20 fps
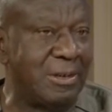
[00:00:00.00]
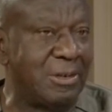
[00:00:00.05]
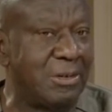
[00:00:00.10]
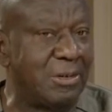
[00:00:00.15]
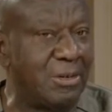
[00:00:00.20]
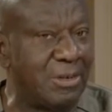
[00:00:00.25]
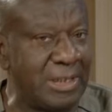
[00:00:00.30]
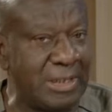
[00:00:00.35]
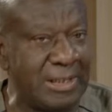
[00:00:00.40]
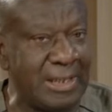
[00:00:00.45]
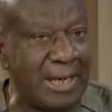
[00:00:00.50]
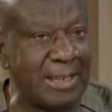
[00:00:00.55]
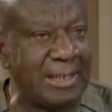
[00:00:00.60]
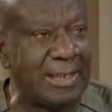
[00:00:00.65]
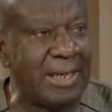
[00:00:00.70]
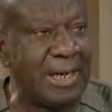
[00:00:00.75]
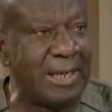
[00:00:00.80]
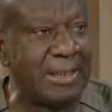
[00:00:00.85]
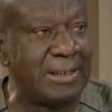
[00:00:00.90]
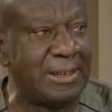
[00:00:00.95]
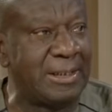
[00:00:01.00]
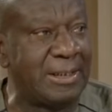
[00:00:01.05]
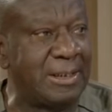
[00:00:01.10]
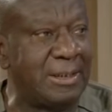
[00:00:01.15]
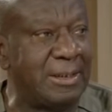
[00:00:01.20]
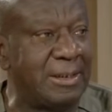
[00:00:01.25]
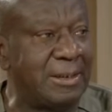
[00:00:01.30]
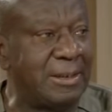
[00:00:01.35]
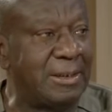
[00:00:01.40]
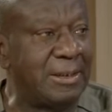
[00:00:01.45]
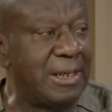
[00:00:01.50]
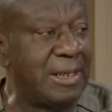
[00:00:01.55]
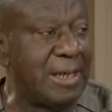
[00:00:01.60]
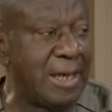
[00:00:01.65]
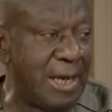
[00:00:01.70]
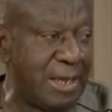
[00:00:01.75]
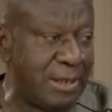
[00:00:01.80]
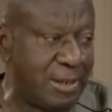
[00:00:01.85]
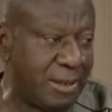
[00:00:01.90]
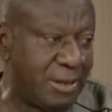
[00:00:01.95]
doesn't attach a
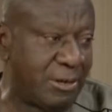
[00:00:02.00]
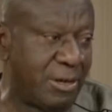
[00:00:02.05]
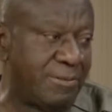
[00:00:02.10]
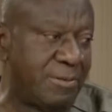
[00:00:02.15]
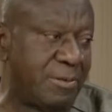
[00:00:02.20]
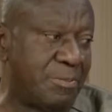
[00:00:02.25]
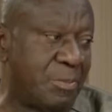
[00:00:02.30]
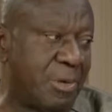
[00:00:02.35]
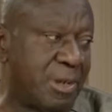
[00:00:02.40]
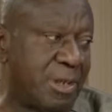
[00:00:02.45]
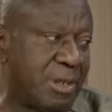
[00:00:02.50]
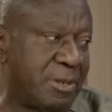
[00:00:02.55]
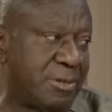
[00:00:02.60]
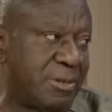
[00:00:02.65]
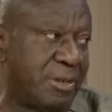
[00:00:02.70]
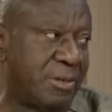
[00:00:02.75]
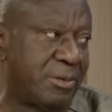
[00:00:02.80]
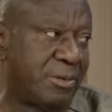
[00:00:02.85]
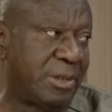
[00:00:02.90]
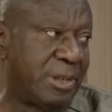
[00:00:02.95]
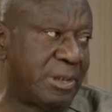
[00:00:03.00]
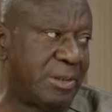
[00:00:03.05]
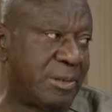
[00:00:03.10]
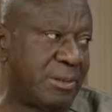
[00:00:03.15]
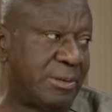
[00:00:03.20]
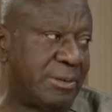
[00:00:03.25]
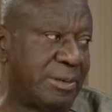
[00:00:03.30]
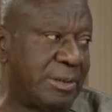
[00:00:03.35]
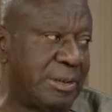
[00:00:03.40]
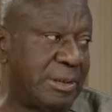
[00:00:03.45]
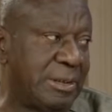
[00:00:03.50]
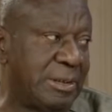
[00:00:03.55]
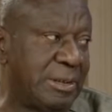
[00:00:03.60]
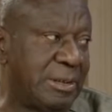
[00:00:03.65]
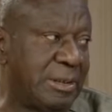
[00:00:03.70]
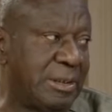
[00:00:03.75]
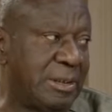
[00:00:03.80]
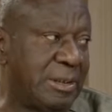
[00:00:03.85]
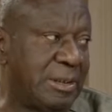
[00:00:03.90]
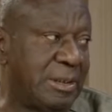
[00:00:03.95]
high degree of importance to education.
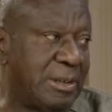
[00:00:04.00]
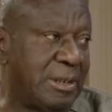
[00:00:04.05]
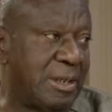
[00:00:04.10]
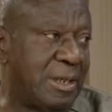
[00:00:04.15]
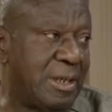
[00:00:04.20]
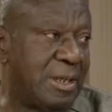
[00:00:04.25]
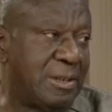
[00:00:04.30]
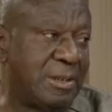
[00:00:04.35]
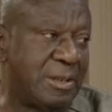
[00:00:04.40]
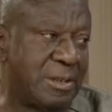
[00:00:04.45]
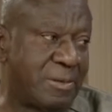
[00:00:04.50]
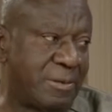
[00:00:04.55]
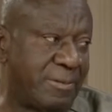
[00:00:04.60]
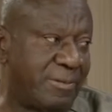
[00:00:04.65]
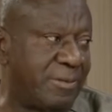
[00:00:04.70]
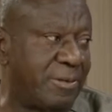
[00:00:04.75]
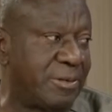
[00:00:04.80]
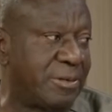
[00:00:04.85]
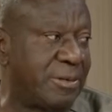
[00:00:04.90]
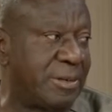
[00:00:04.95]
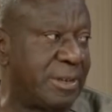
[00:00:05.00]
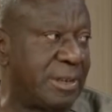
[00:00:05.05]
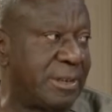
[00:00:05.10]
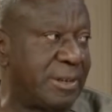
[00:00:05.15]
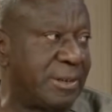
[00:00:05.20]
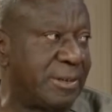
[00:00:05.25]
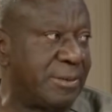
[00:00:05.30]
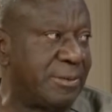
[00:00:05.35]
And it is unfortunate.